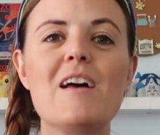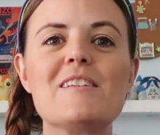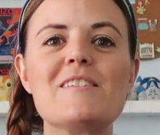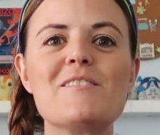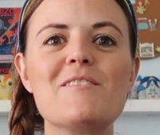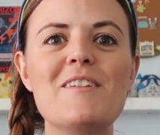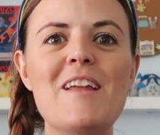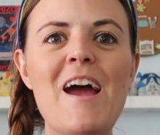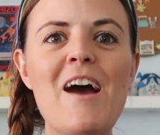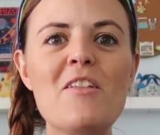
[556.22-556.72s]

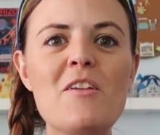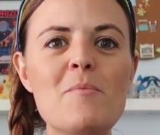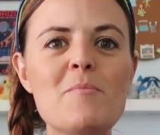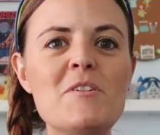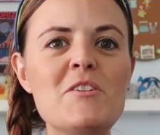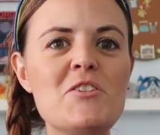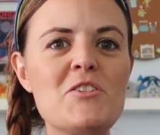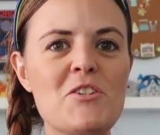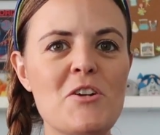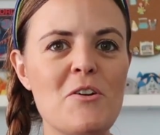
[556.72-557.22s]
So now let
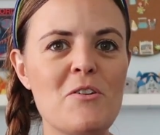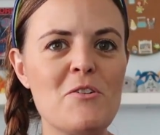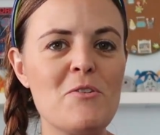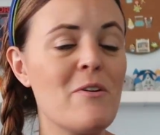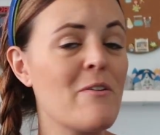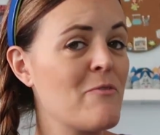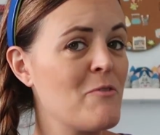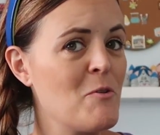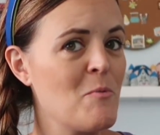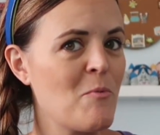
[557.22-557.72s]
me show
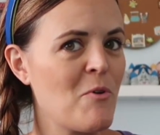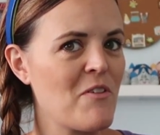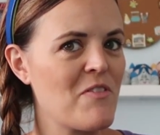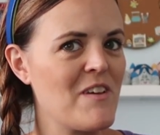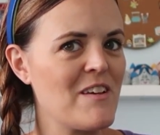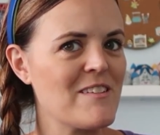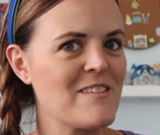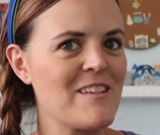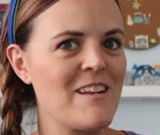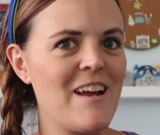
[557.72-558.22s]
you a few more
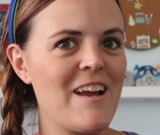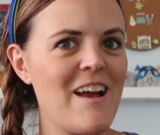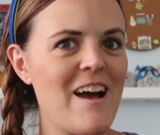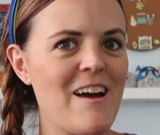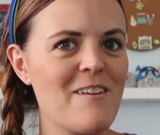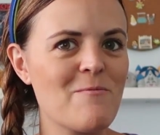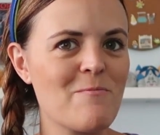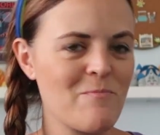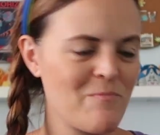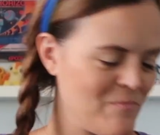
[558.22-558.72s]
things that I
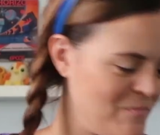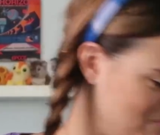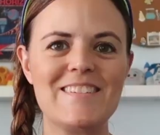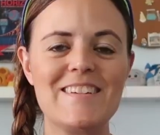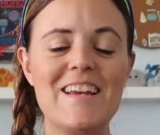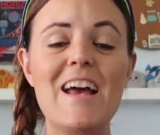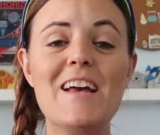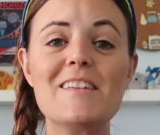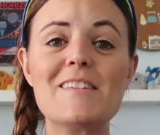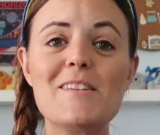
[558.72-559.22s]
got.
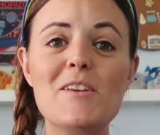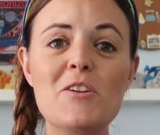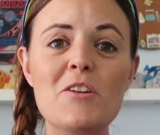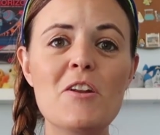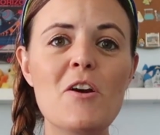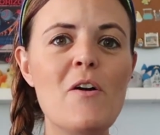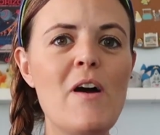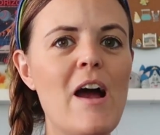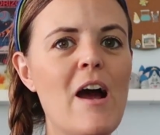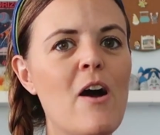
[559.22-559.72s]
So you
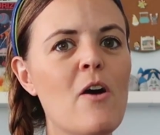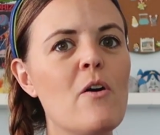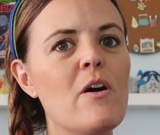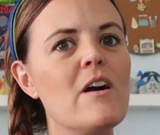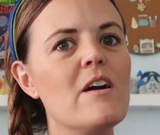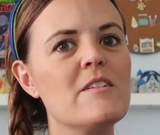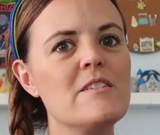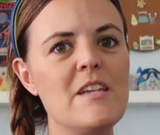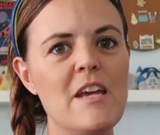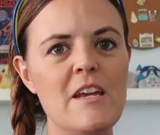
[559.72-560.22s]
know how
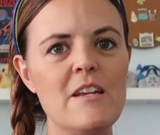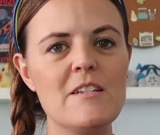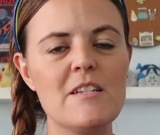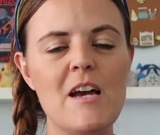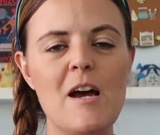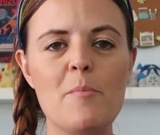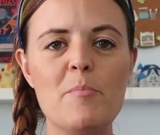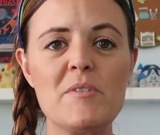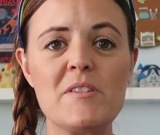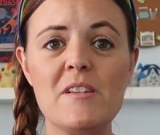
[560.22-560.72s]
a tank
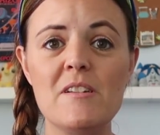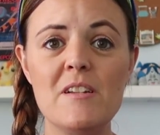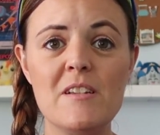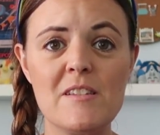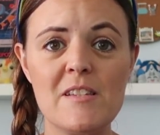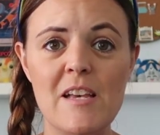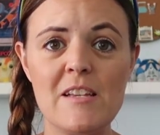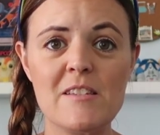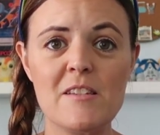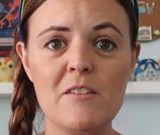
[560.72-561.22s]
top is a
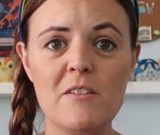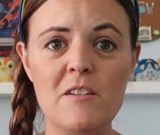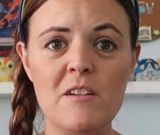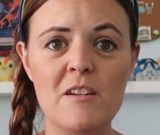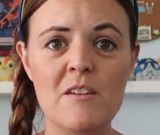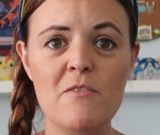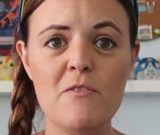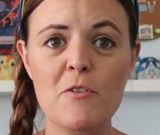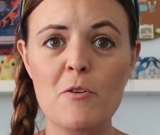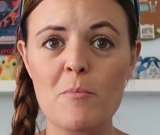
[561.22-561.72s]

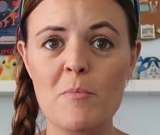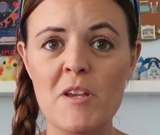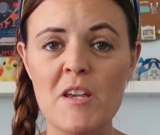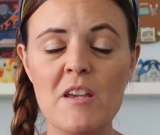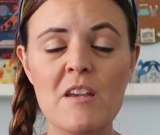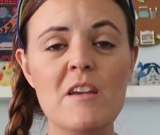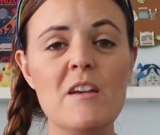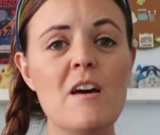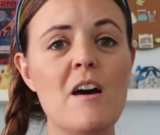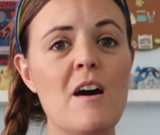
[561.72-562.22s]
necessity for
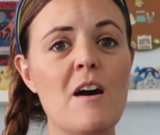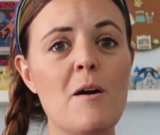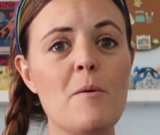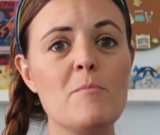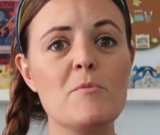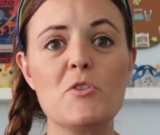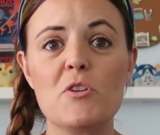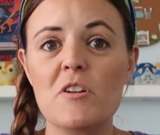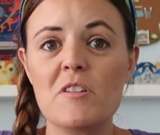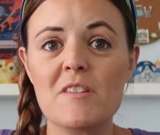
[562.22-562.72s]
me
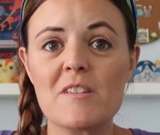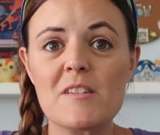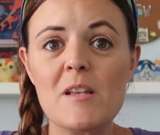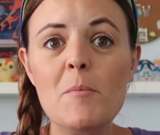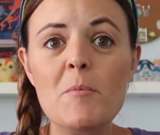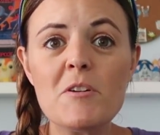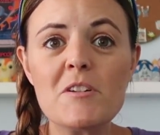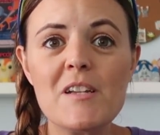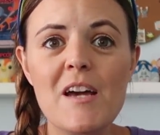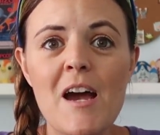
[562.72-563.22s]
during the
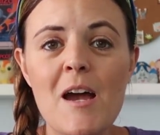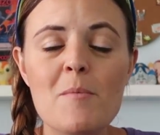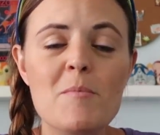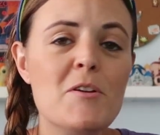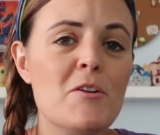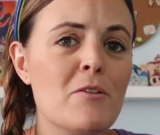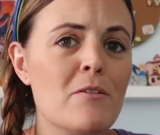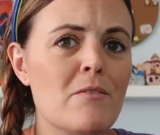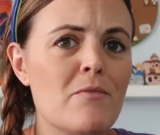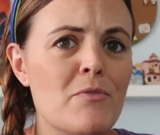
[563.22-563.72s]
summertime
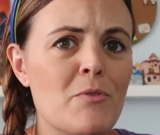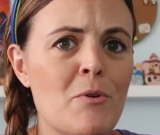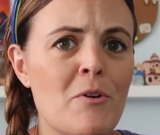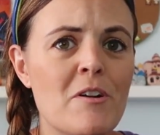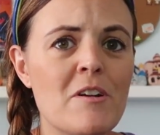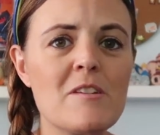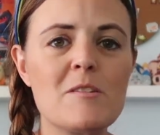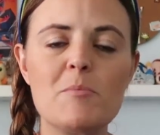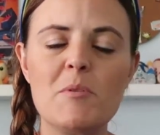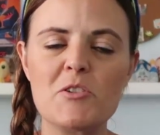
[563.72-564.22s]
here in
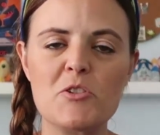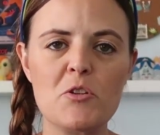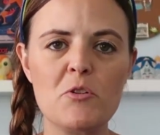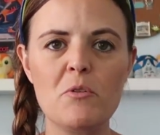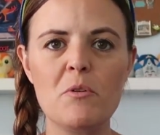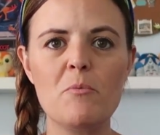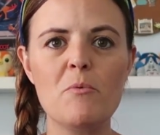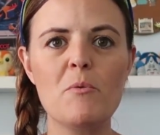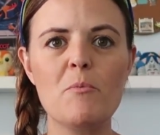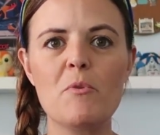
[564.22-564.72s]
Florida,
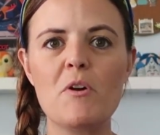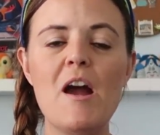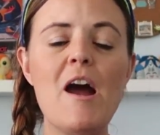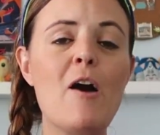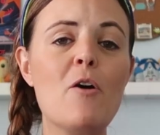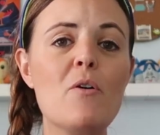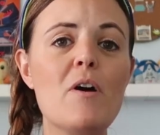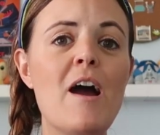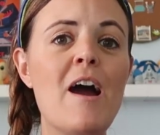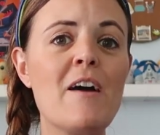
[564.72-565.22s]
especially when we're
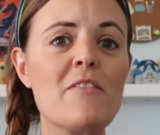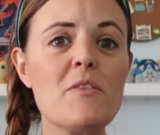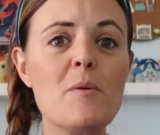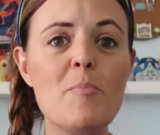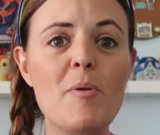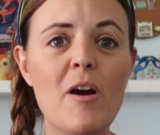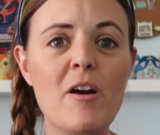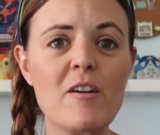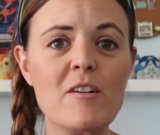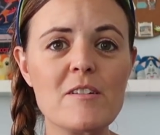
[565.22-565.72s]
out at the
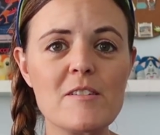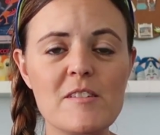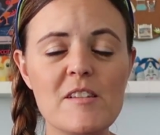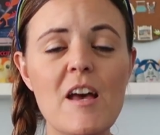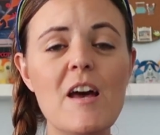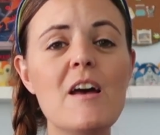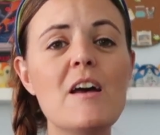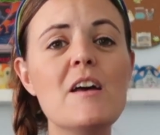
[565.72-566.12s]
parks.